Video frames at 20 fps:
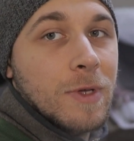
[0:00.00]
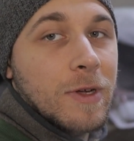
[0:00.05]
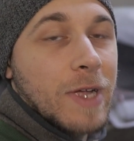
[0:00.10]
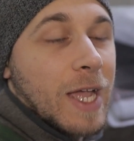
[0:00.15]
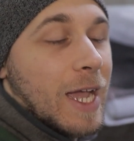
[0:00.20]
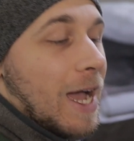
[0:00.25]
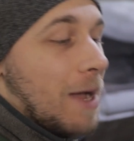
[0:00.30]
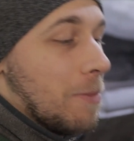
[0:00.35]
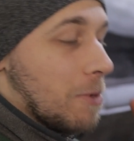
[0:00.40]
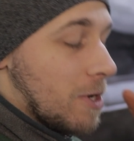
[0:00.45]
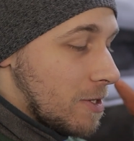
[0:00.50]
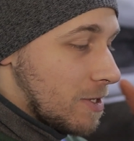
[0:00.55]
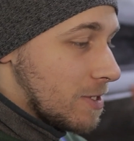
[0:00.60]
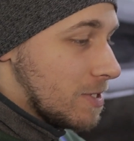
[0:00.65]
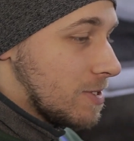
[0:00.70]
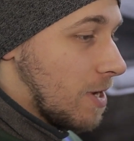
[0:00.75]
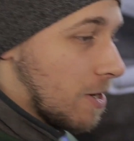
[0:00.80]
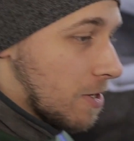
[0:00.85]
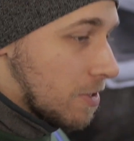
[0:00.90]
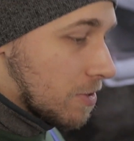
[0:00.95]
okay, I'm gonna
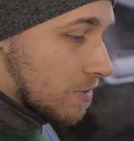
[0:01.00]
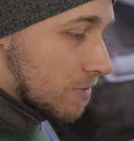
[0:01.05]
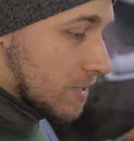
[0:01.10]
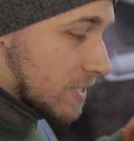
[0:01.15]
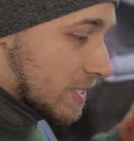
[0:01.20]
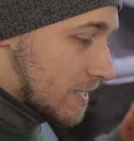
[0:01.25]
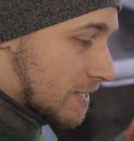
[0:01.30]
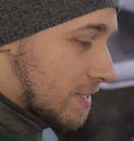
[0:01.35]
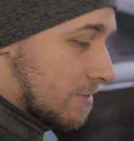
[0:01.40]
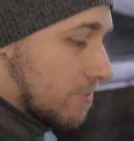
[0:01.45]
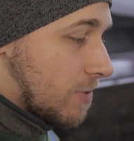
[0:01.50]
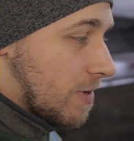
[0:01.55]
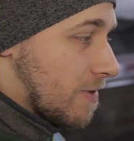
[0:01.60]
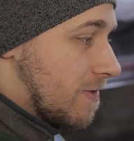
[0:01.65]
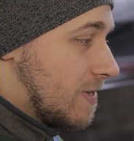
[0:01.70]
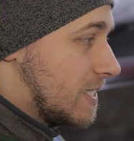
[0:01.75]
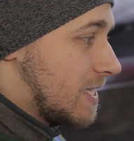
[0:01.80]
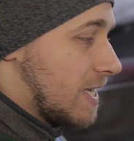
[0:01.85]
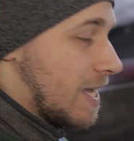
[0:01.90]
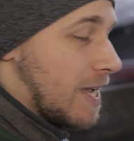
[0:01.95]
start
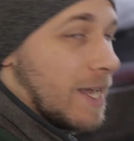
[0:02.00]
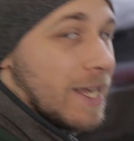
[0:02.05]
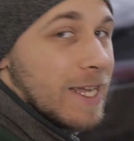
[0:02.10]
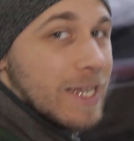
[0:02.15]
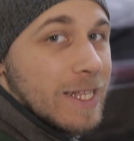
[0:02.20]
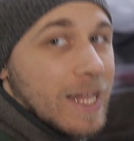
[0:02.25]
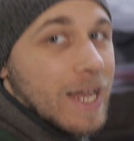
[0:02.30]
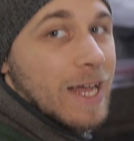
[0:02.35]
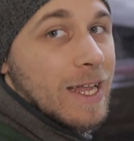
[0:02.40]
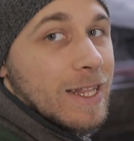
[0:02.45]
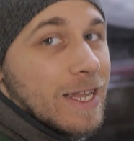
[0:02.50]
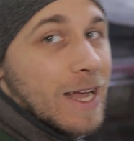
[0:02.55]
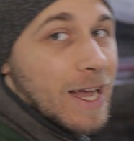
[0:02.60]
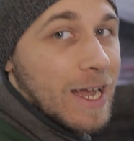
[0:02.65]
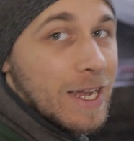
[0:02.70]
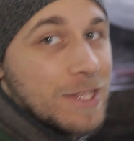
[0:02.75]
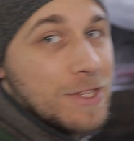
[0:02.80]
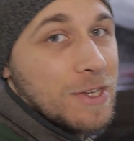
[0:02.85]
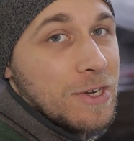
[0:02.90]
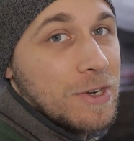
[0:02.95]
with saying that
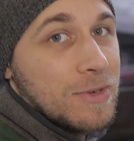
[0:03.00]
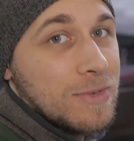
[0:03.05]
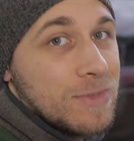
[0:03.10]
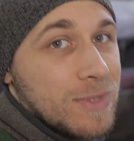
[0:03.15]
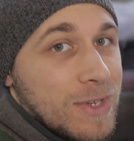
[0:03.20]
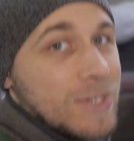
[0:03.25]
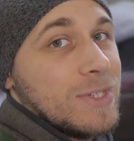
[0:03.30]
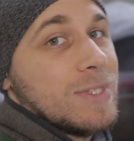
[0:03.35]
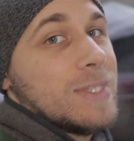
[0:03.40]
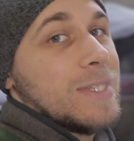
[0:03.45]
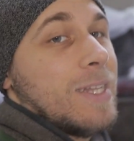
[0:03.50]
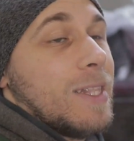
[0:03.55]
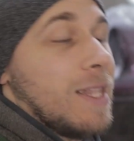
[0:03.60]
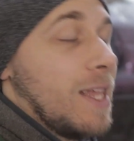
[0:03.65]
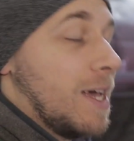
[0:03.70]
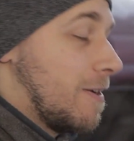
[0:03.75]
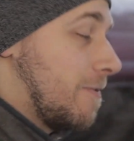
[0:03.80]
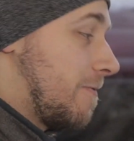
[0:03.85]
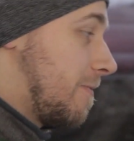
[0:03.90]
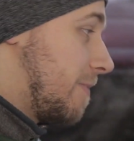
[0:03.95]
I know there's a
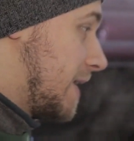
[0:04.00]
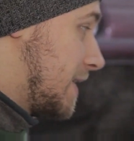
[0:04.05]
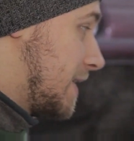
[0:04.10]
lot of